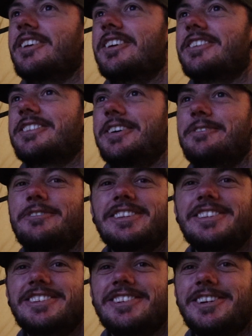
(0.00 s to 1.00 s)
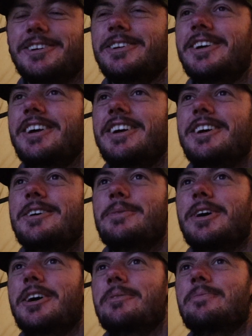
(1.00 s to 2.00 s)
something to show.
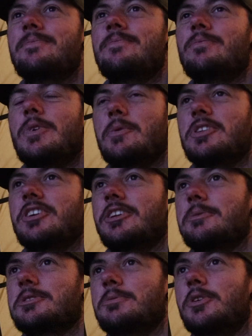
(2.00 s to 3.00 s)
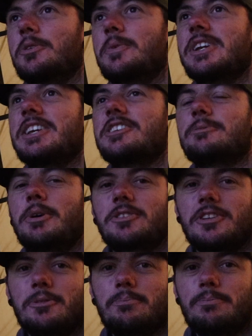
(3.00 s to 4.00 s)
But when we turned up this morning, we spoke
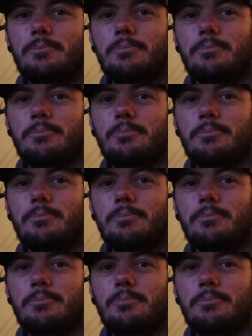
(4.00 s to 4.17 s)
to the